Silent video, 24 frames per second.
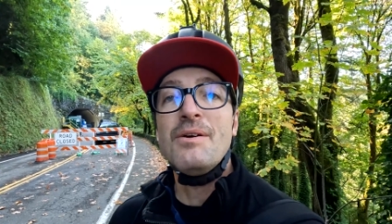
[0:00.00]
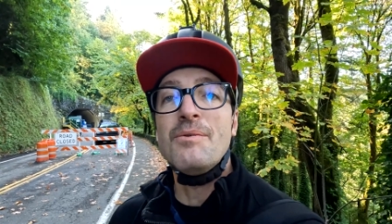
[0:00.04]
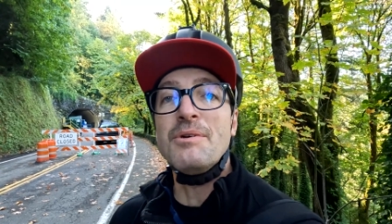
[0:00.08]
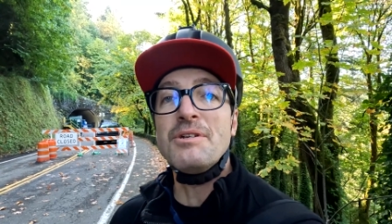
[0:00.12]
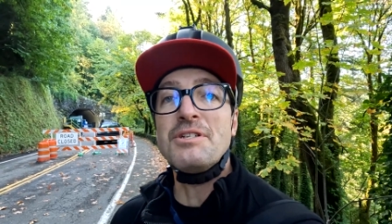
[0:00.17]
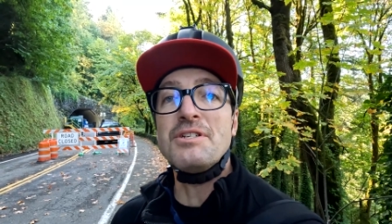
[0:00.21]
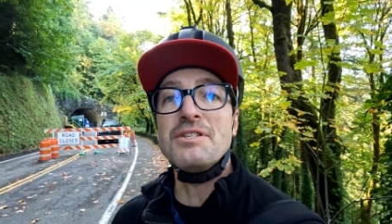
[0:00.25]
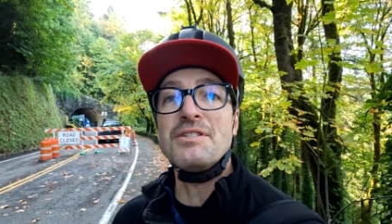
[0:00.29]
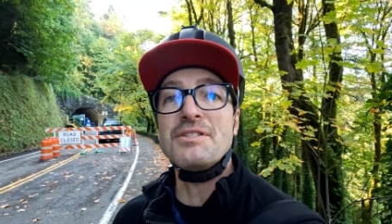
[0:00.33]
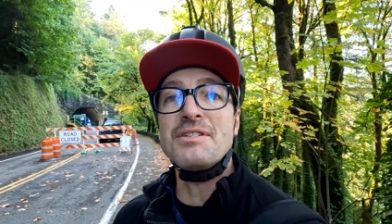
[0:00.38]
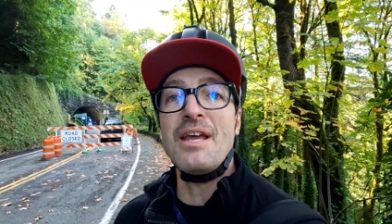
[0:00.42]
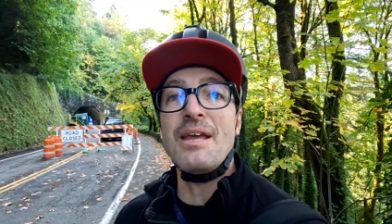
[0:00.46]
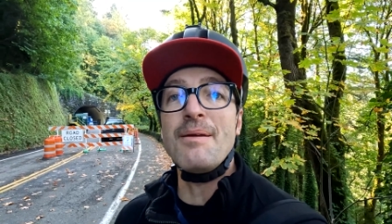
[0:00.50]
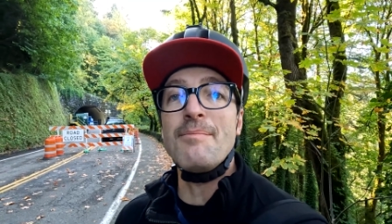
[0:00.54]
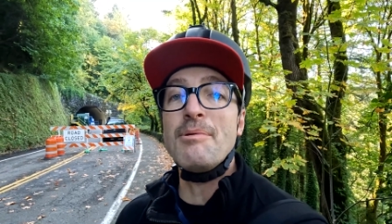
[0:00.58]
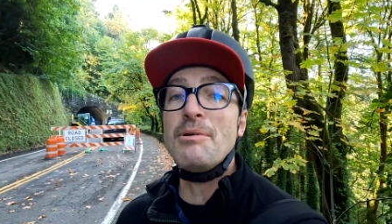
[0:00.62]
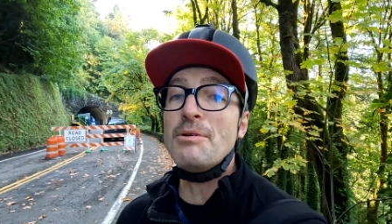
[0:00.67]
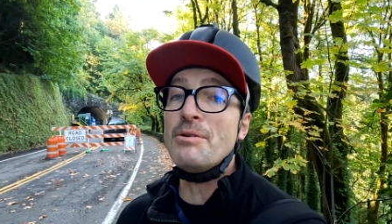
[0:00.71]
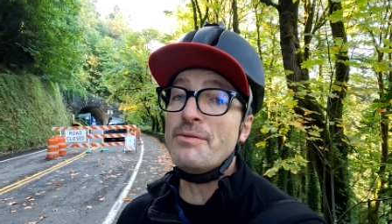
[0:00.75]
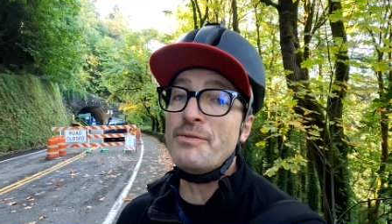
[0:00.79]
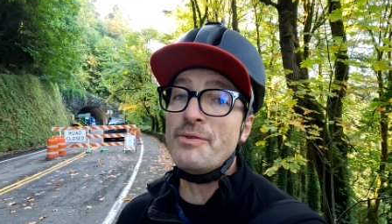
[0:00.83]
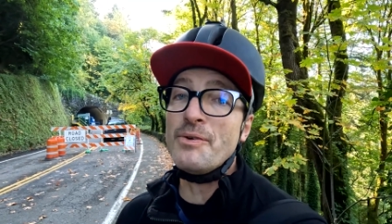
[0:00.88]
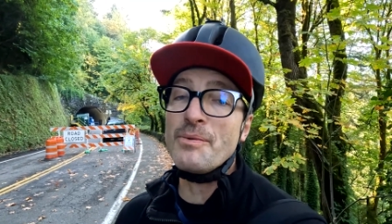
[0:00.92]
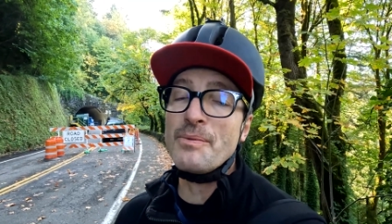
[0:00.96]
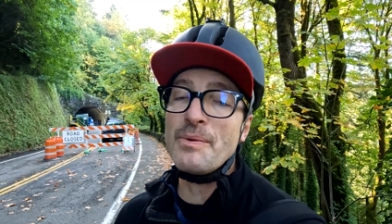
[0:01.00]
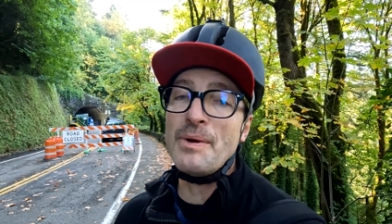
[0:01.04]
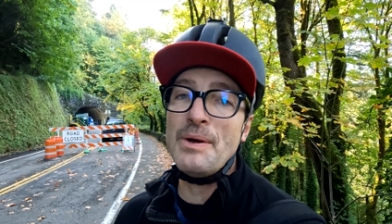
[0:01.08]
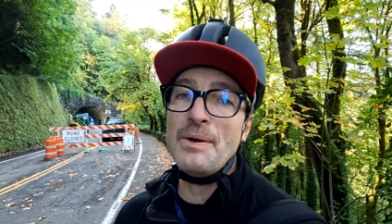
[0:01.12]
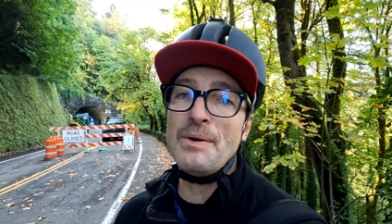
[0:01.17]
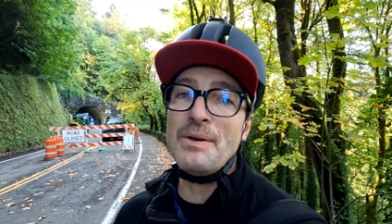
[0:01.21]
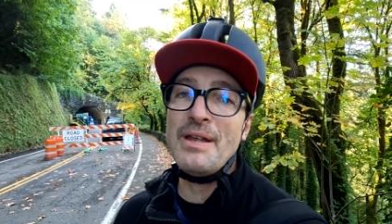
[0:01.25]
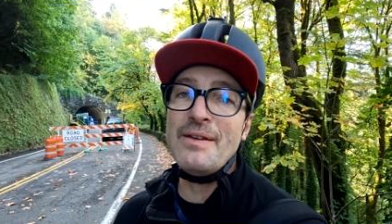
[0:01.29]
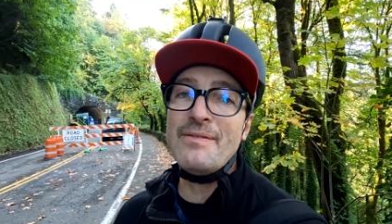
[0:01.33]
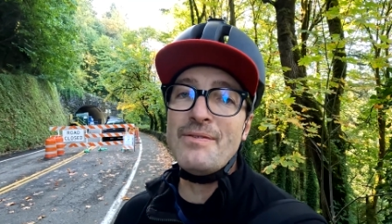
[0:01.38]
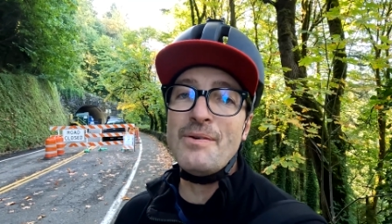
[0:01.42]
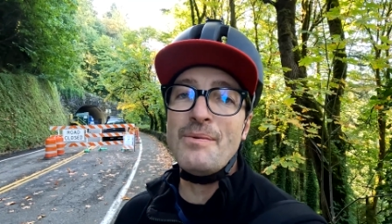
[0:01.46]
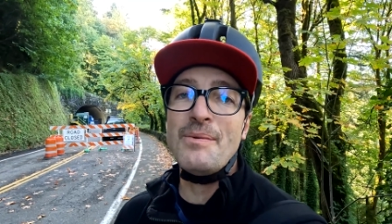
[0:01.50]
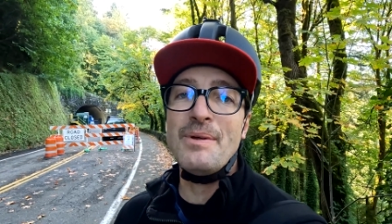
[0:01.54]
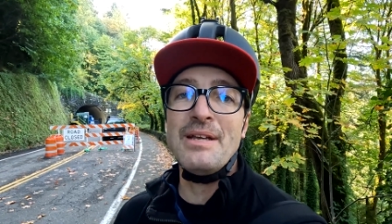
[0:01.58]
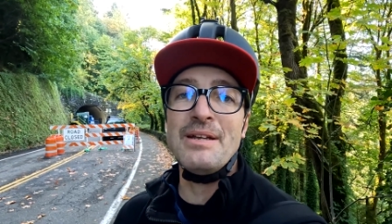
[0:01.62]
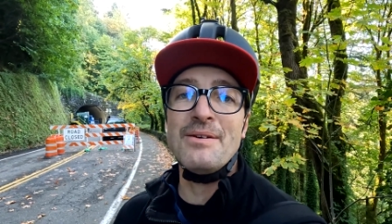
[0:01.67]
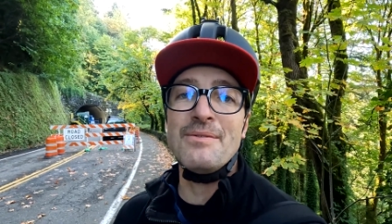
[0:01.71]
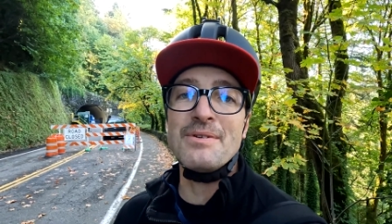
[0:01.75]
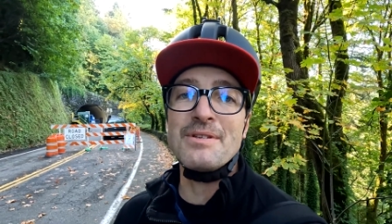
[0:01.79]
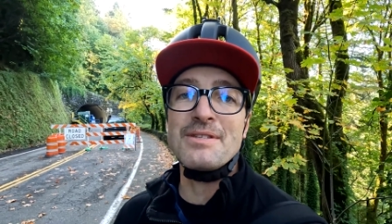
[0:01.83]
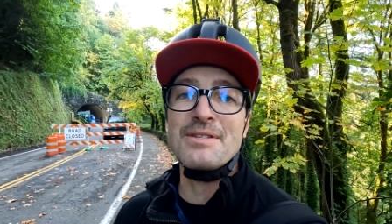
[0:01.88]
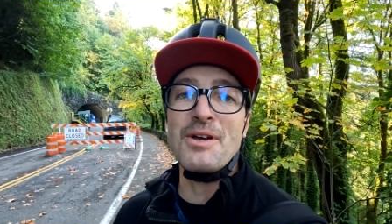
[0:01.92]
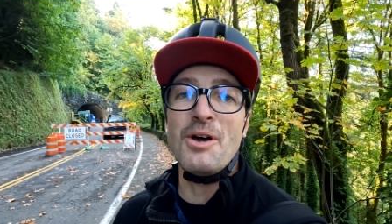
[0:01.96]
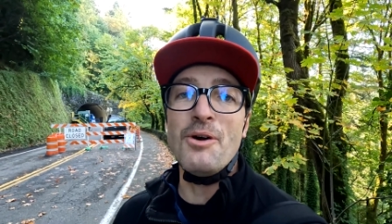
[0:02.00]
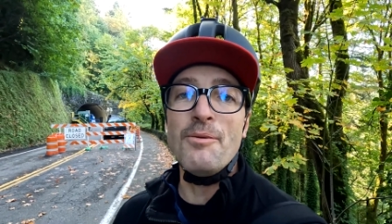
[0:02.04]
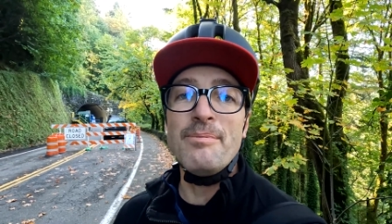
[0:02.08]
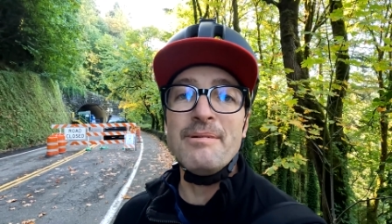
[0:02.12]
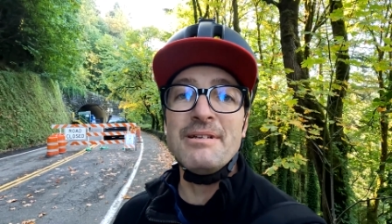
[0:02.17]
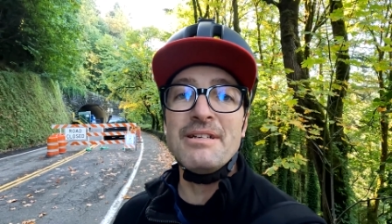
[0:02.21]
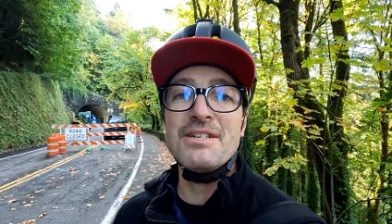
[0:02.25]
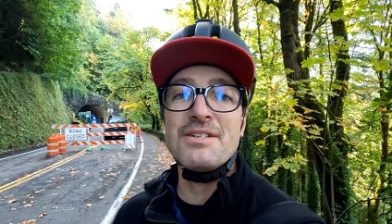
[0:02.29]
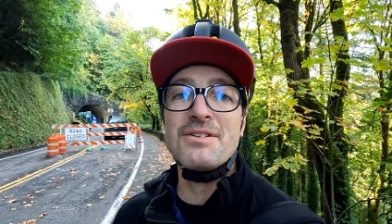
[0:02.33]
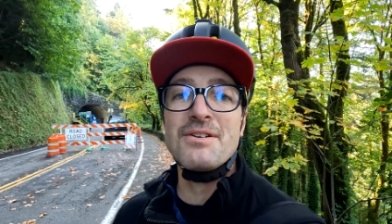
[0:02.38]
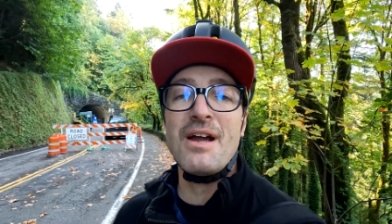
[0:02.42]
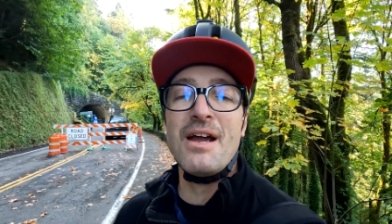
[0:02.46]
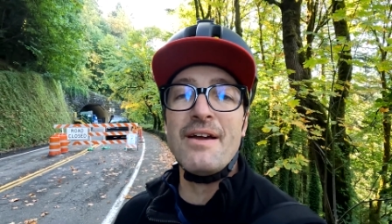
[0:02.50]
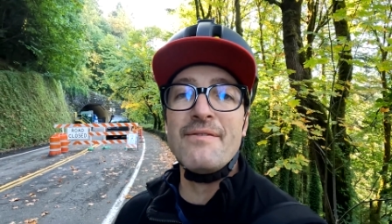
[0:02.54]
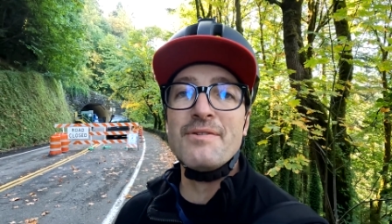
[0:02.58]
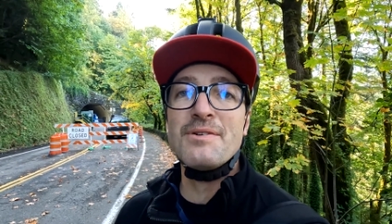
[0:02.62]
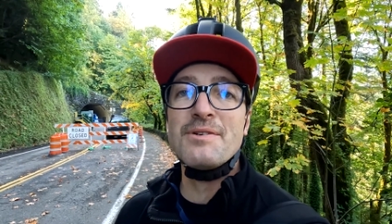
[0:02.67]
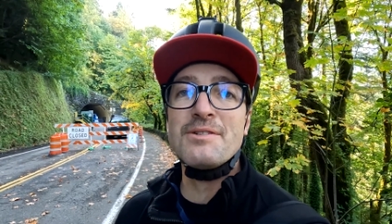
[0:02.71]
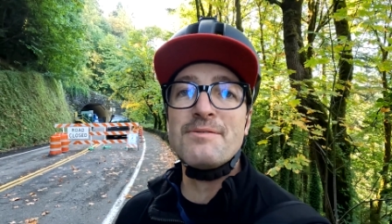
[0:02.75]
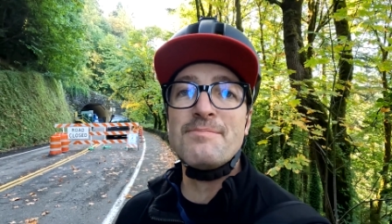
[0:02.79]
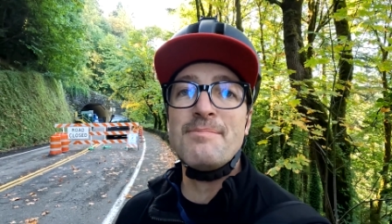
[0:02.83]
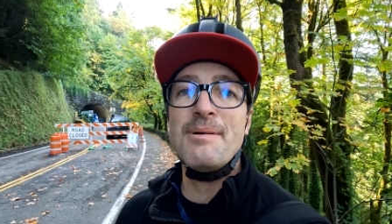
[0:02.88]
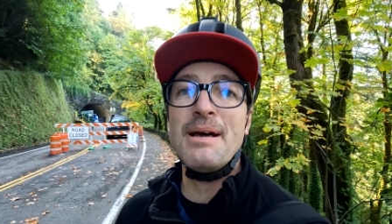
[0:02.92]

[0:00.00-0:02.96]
which is a beautiful road even when it was open to drivers,